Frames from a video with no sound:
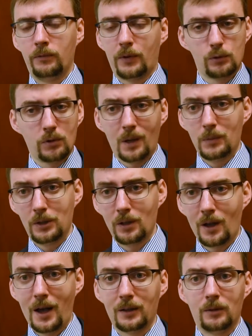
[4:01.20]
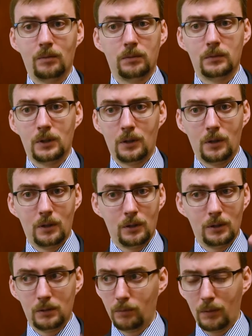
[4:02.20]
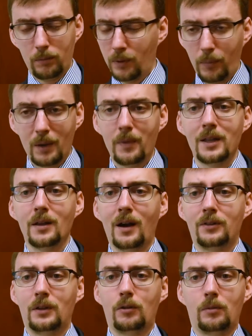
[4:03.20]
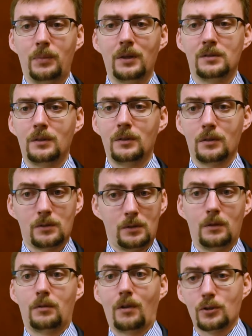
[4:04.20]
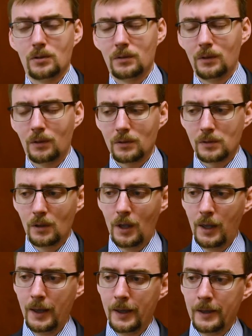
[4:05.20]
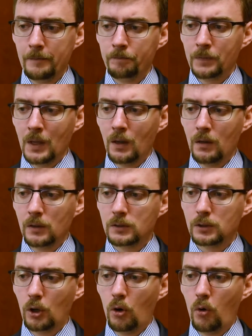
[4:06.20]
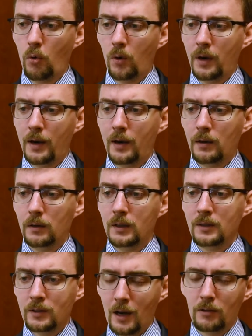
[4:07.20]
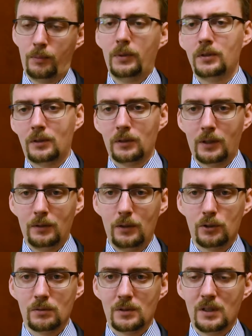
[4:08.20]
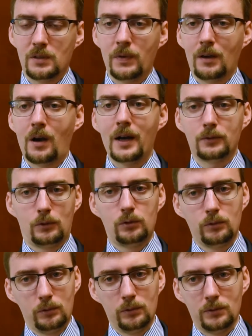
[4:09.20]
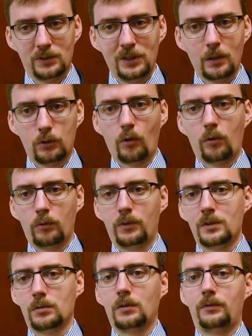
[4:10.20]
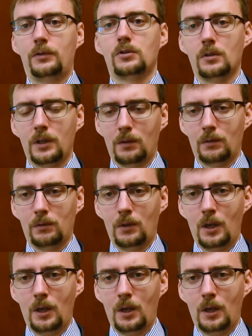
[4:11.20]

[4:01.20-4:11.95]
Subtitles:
François Mitterrand, by many other European thinkers and Russian thinkers. So in current political conditions, it's very hard to sit and talk on this on official level.